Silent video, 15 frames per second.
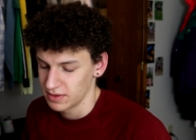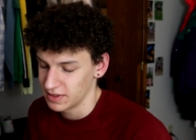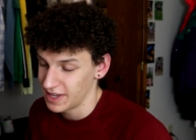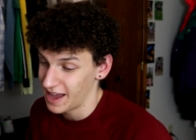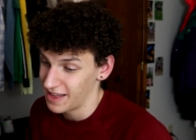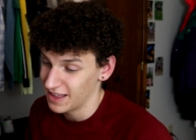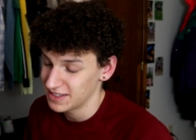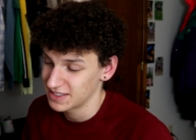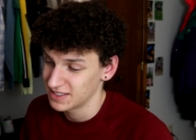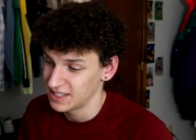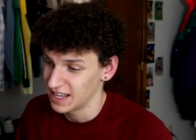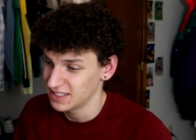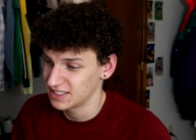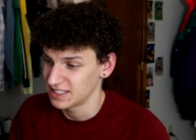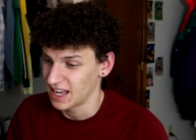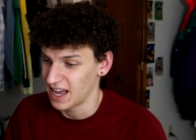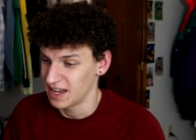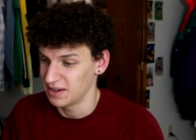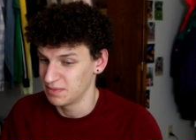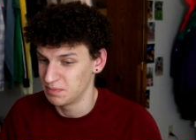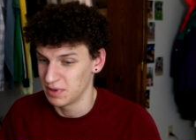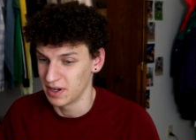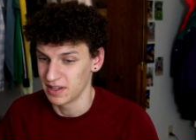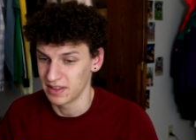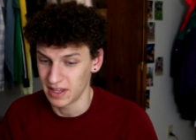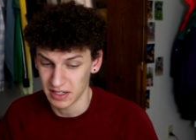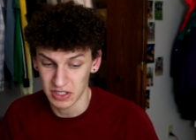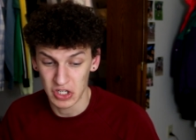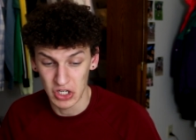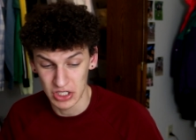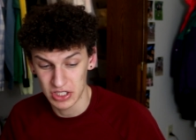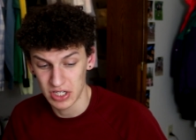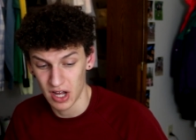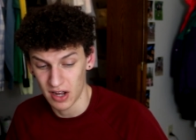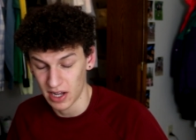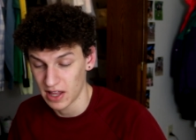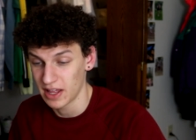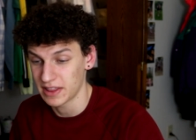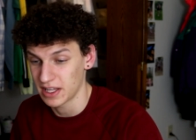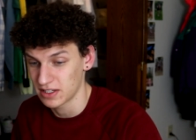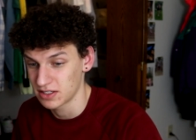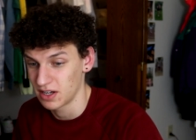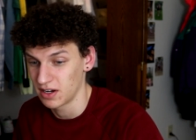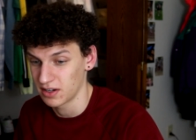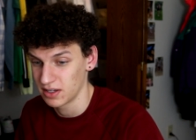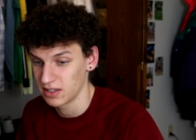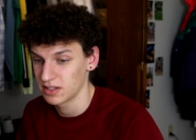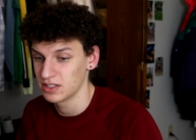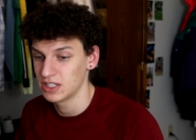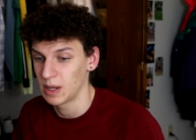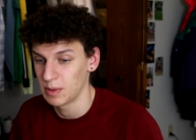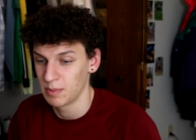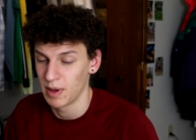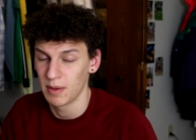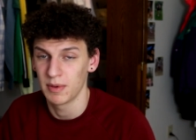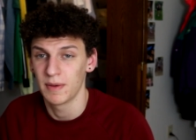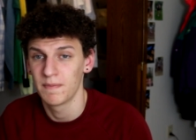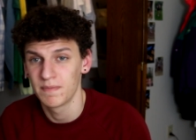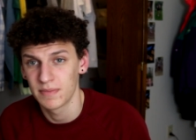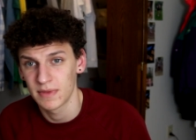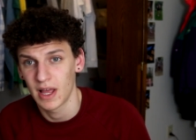Yeah, that, that's sad, but that's a good song. I like that song. Good job to Baby.